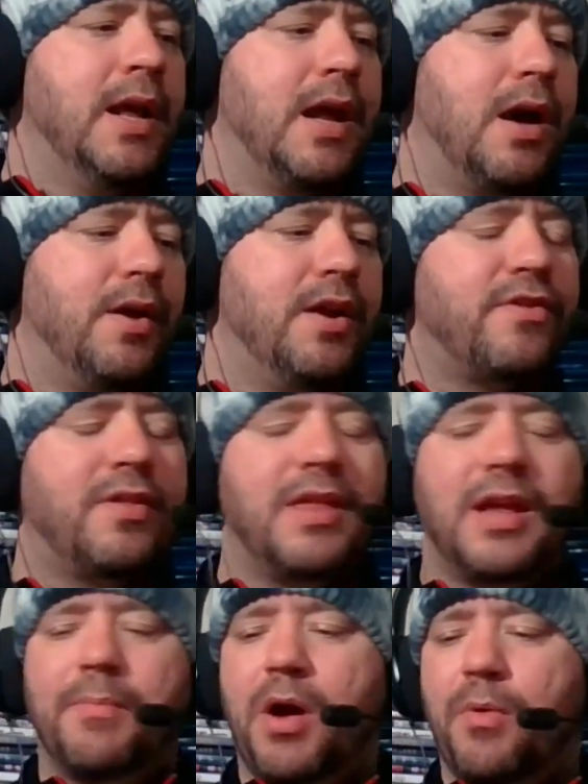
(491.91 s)
Now, here's the
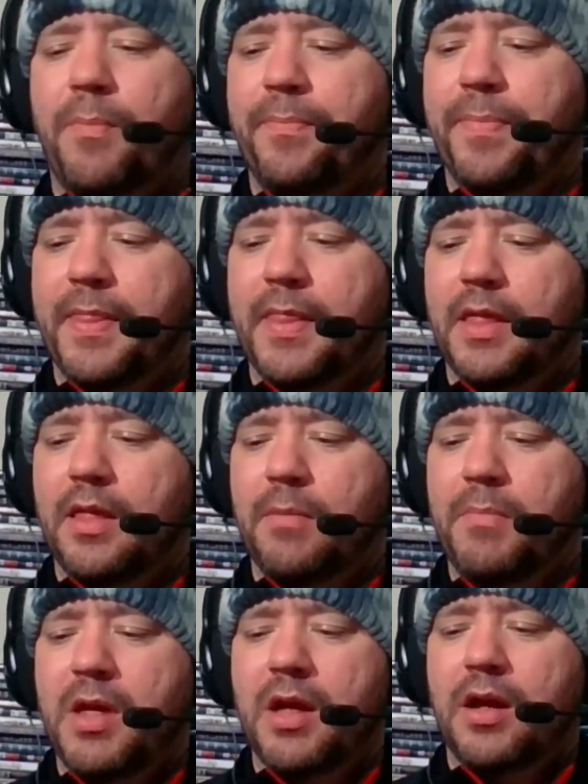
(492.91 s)
thing about
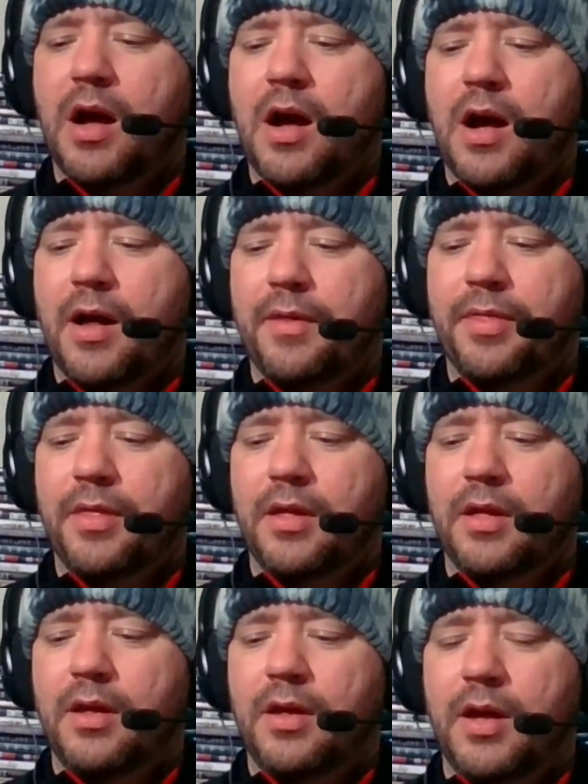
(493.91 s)
Mia Goth
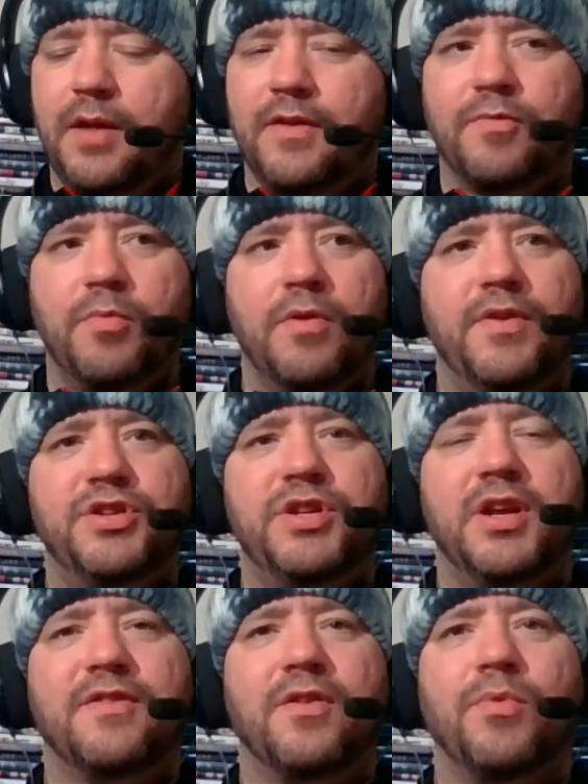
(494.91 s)
in this movie.
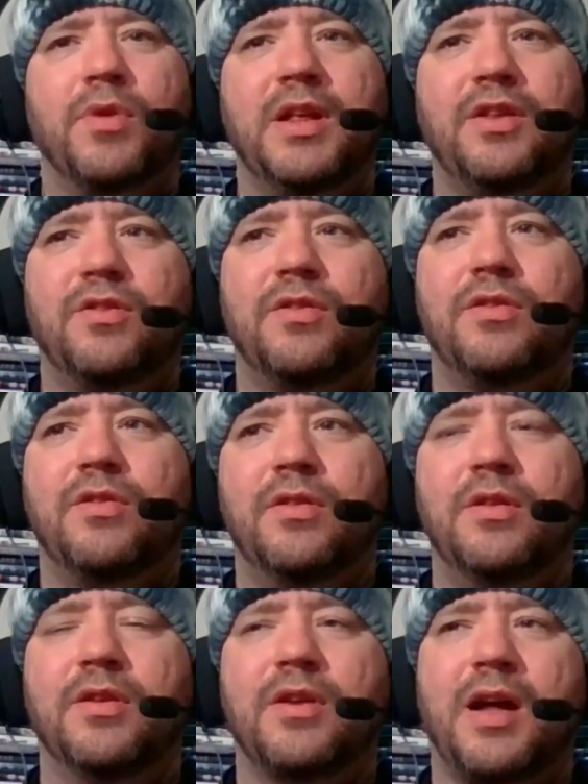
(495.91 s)
She doesn't really,
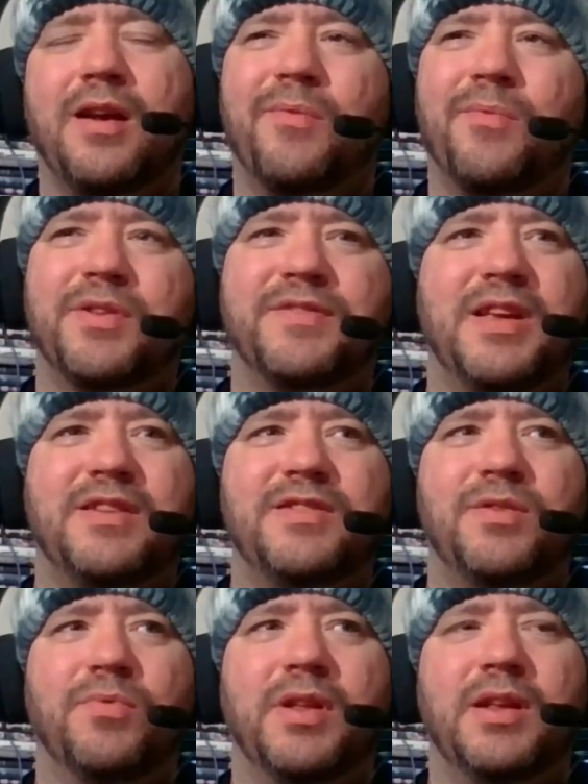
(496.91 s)
I don't want to say
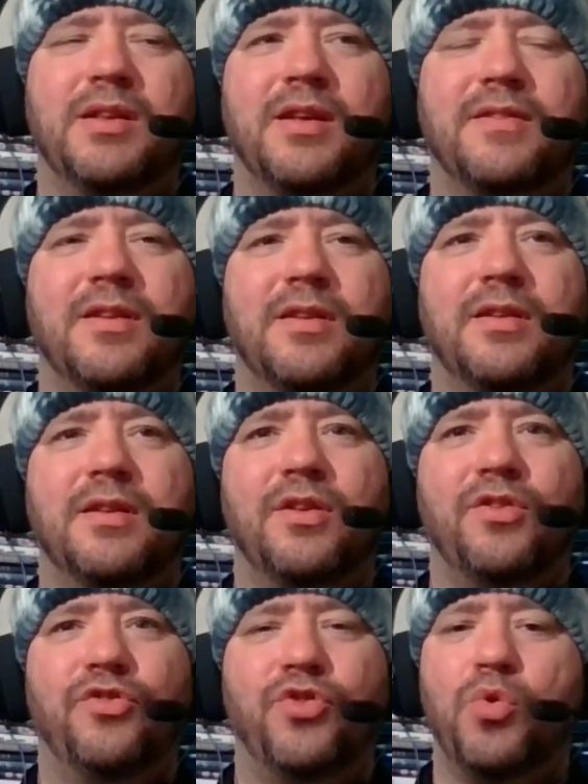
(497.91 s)
she really doesn't
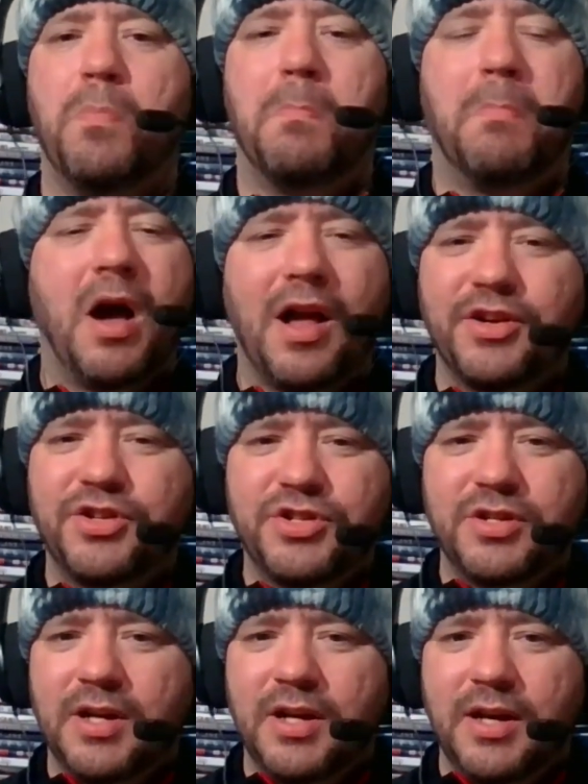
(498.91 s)
do much.